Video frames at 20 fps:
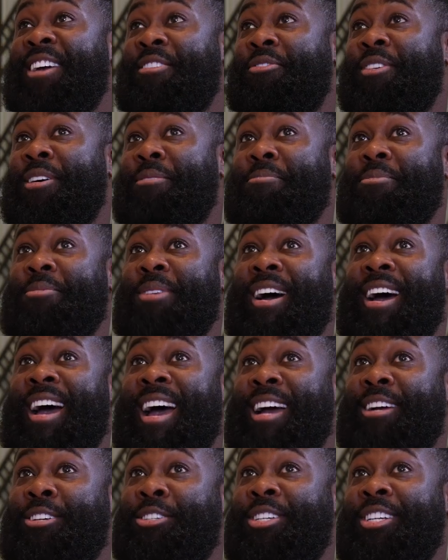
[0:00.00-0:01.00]
If I'm
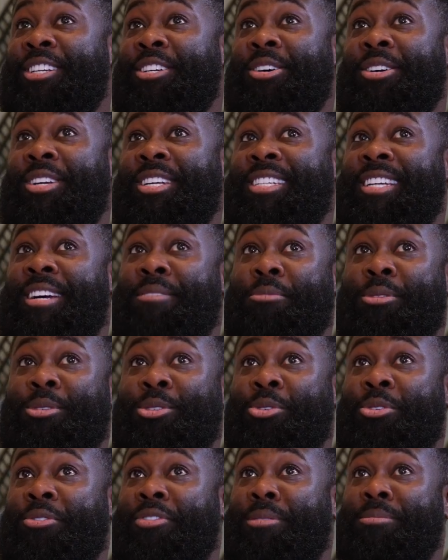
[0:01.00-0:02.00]
actually honest, I'm not
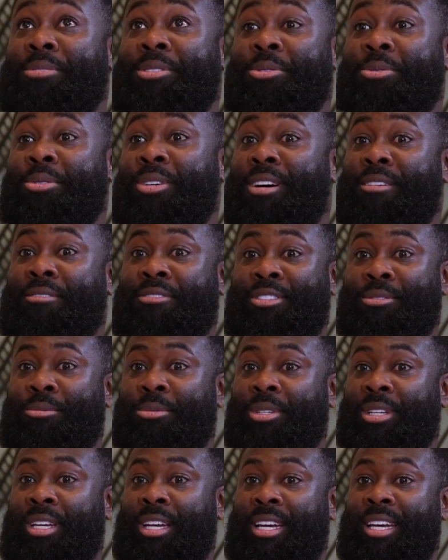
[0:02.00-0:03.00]
sure if I'm still
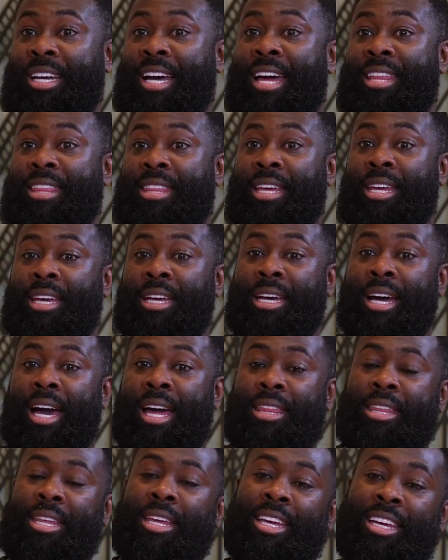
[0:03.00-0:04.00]
comfortable yet. I
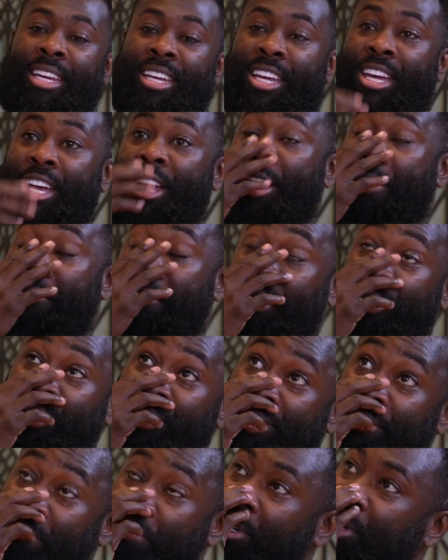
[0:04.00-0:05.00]
think
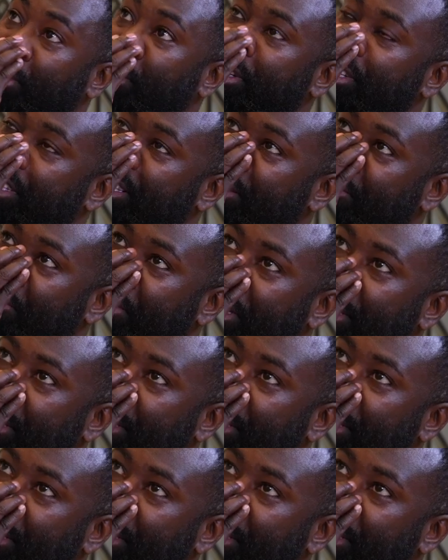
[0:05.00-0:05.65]
because the